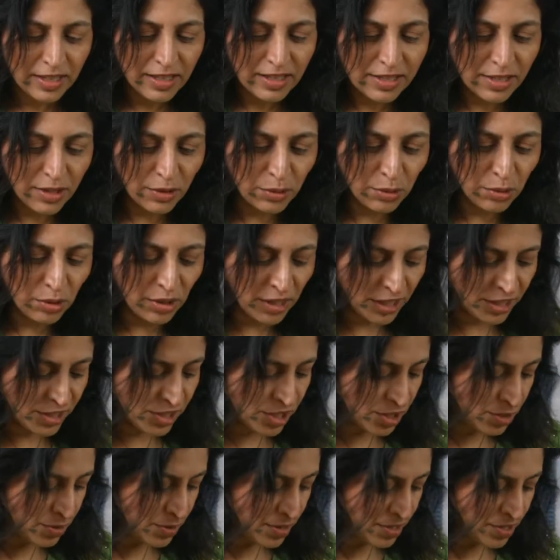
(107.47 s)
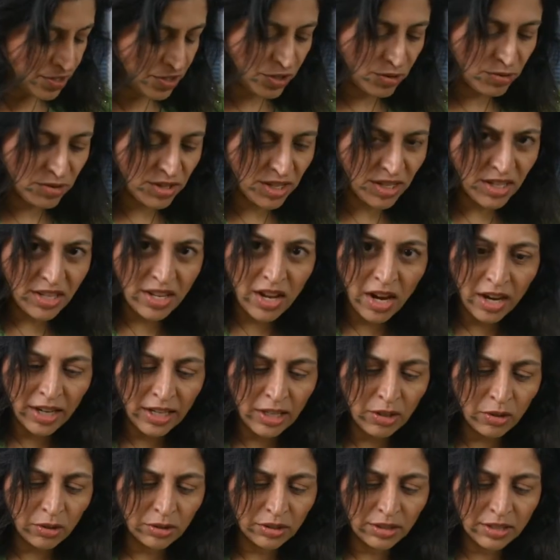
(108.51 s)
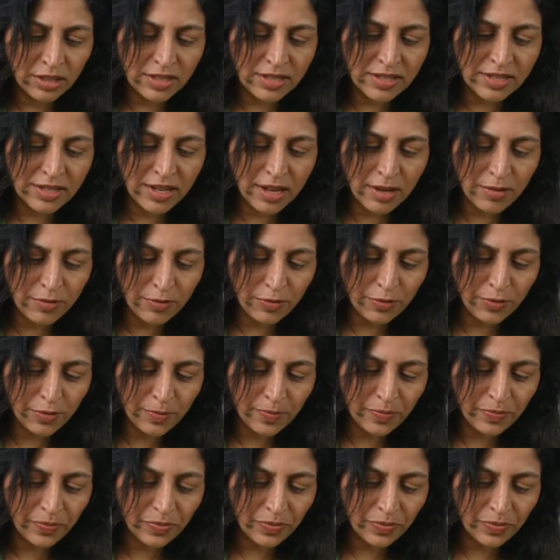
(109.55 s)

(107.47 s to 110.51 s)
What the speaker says: So all I do is use a nylon sieve